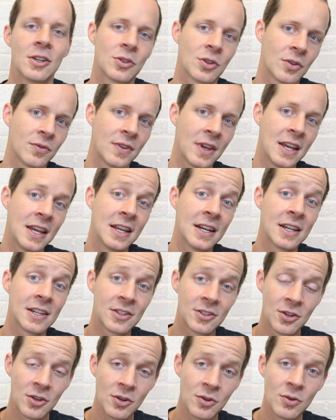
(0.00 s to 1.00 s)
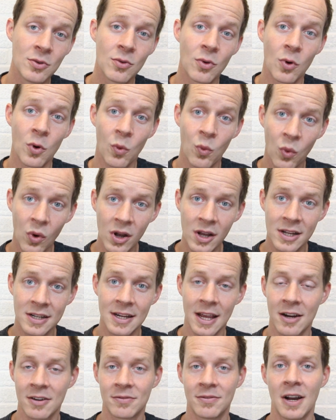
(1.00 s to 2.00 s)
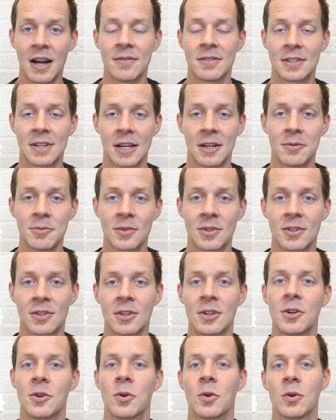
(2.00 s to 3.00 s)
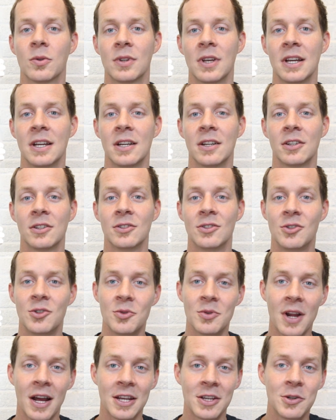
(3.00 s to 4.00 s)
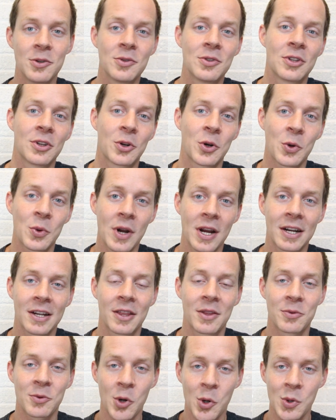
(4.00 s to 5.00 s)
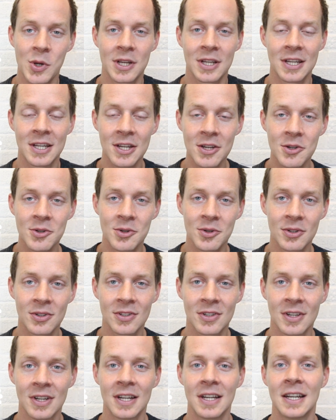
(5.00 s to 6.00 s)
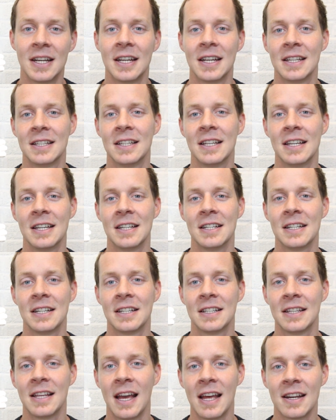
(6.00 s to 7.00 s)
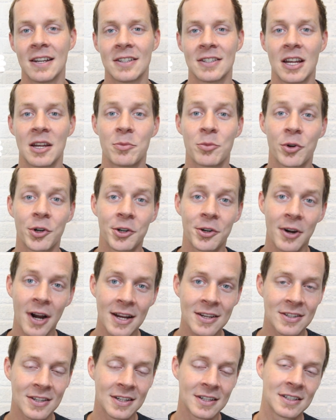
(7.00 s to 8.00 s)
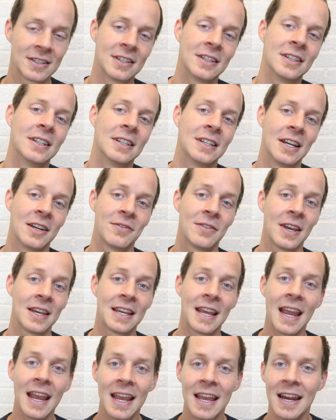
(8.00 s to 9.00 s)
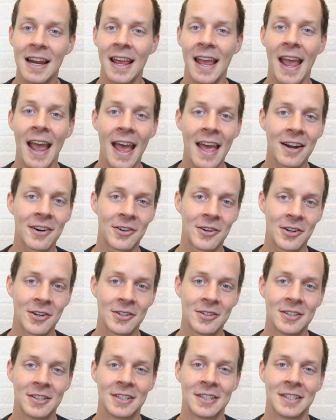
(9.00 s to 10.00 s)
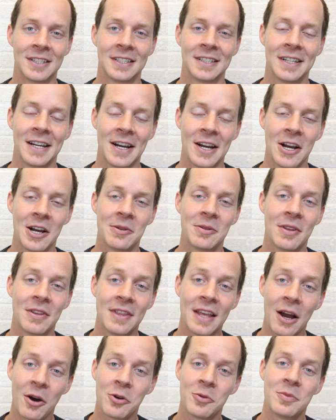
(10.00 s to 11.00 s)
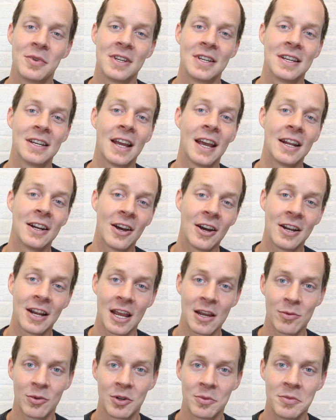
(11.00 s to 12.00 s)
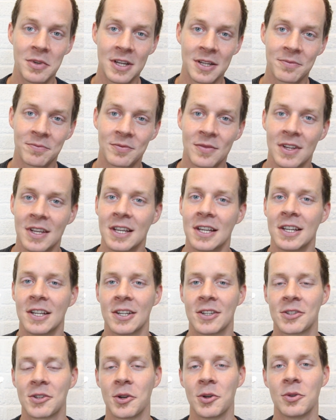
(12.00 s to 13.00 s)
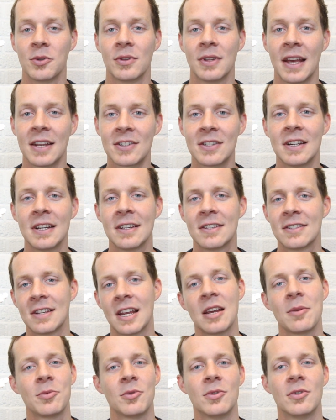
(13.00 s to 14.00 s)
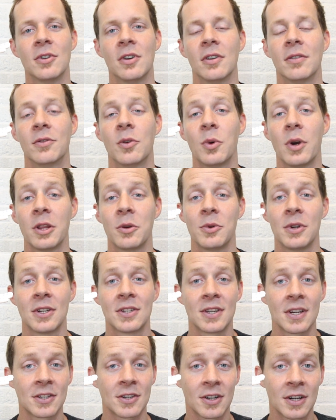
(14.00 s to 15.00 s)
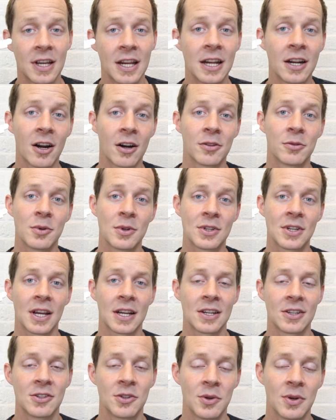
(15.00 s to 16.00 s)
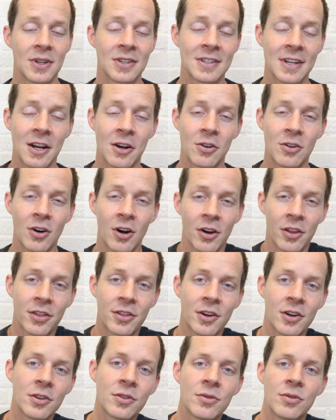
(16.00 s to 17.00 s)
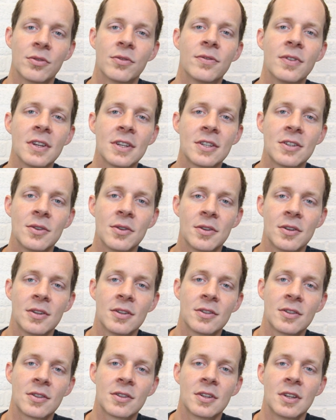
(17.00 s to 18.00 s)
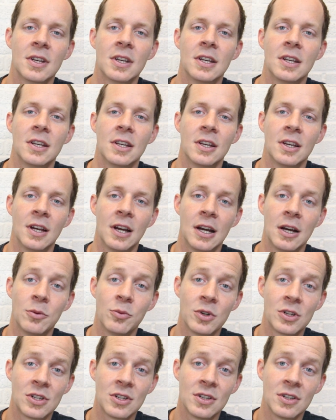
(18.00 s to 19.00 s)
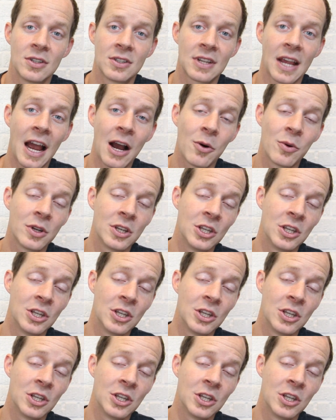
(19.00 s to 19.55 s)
So if they hit it 2 or 1 out of 5 attempts, or they do not use the correct throwing cues, then that is a progressing. If they can't hit it at all, then that would be an unable to meet. So that's an example of the way that we assess our kindergarten through second students. Now, our third through fifth students, which is how we